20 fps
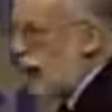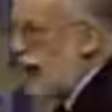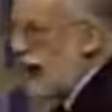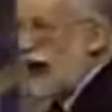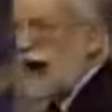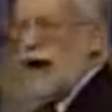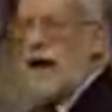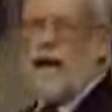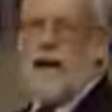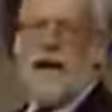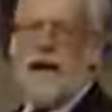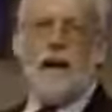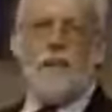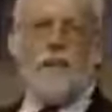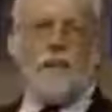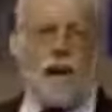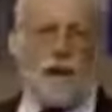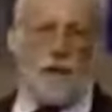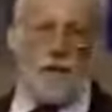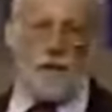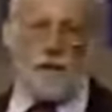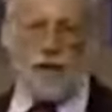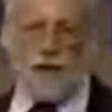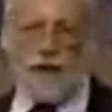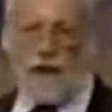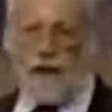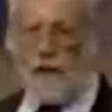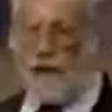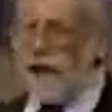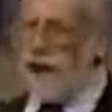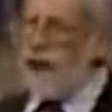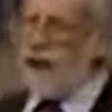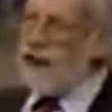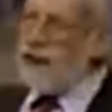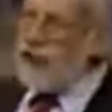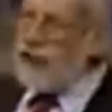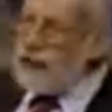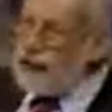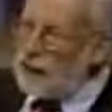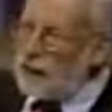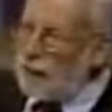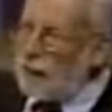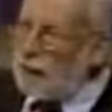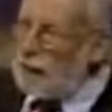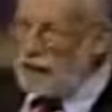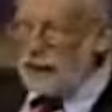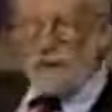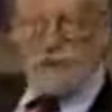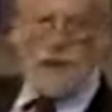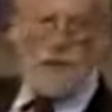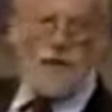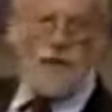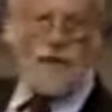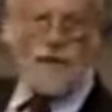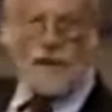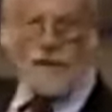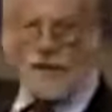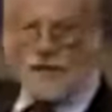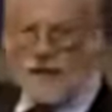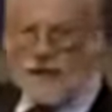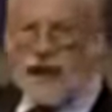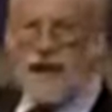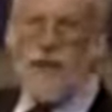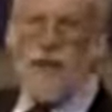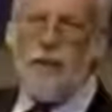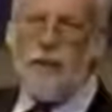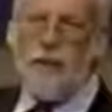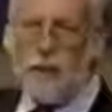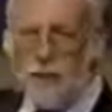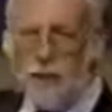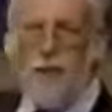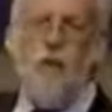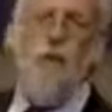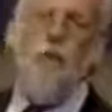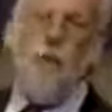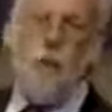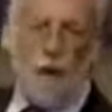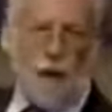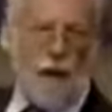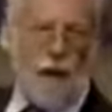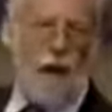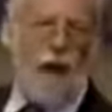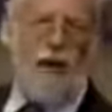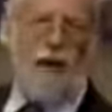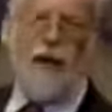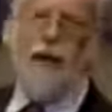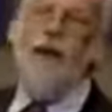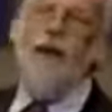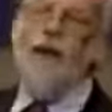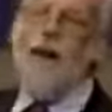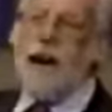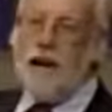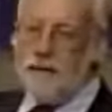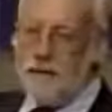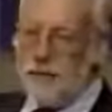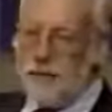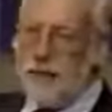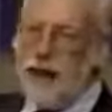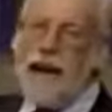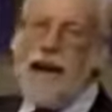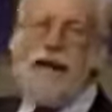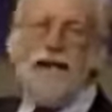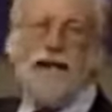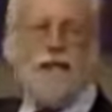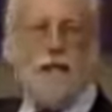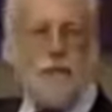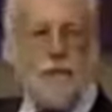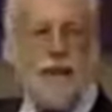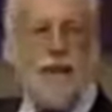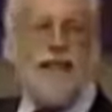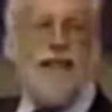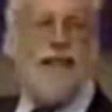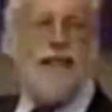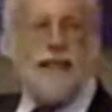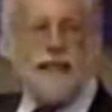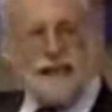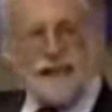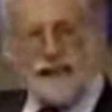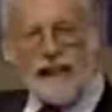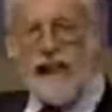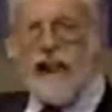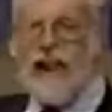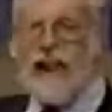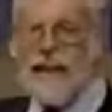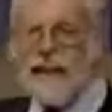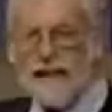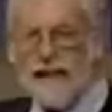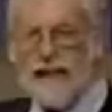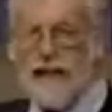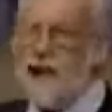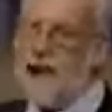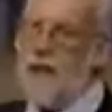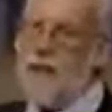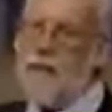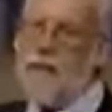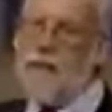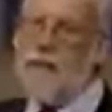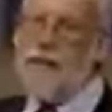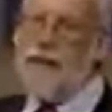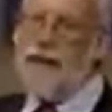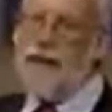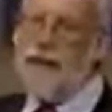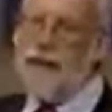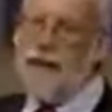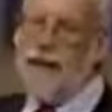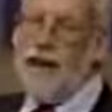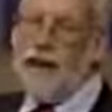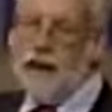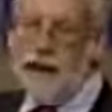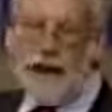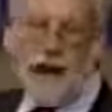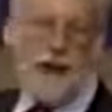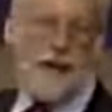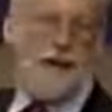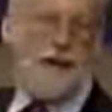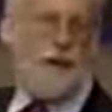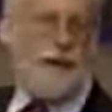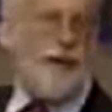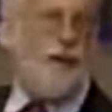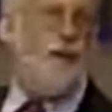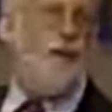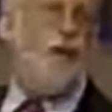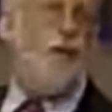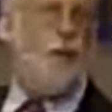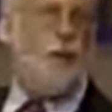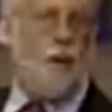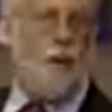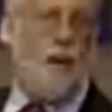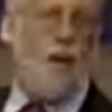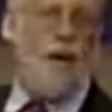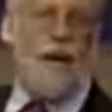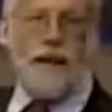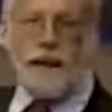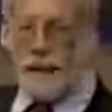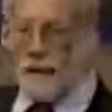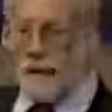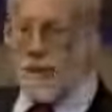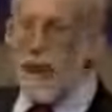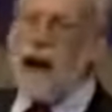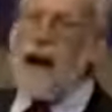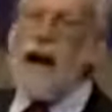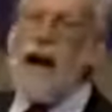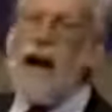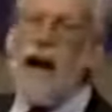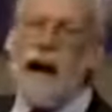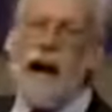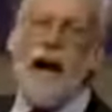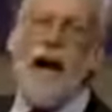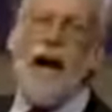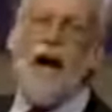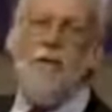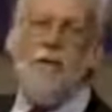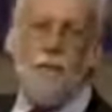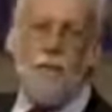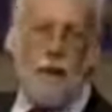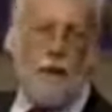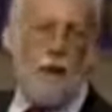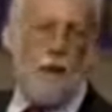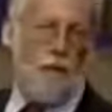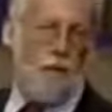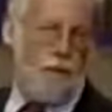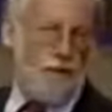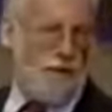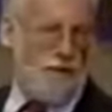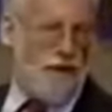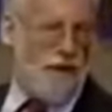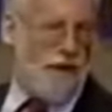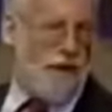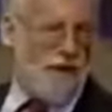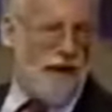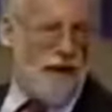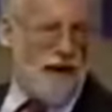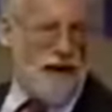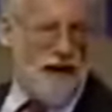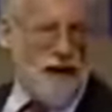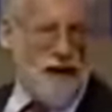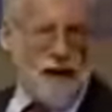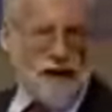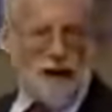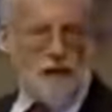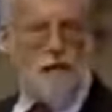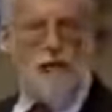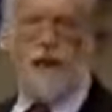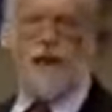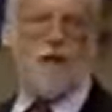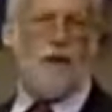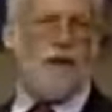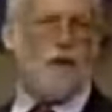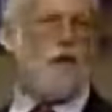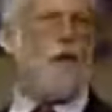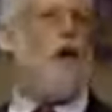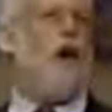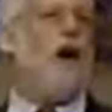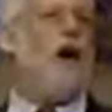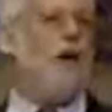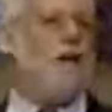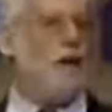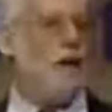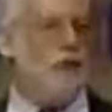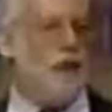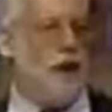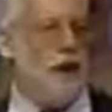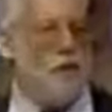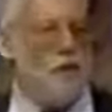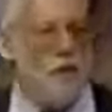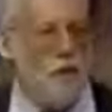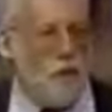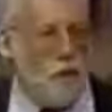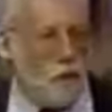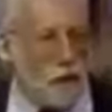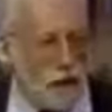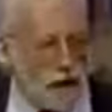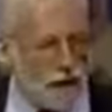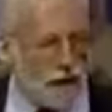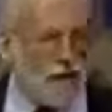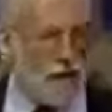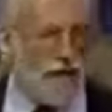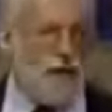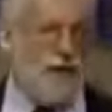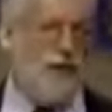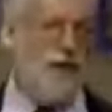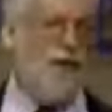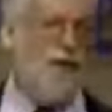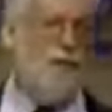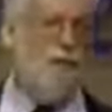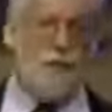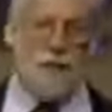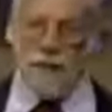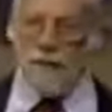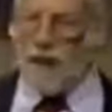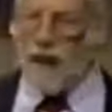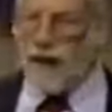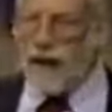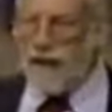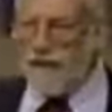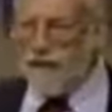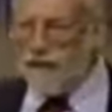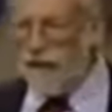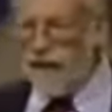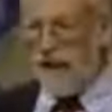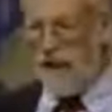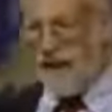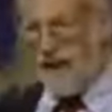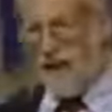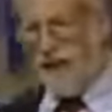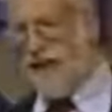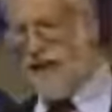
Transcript: to back, and mouth to ear. And then he whispers the secret new word of the master mason in the guy's ear. And that secret word is Mahabon. Are you all just awestruck with the wonderfulness and beauty of it?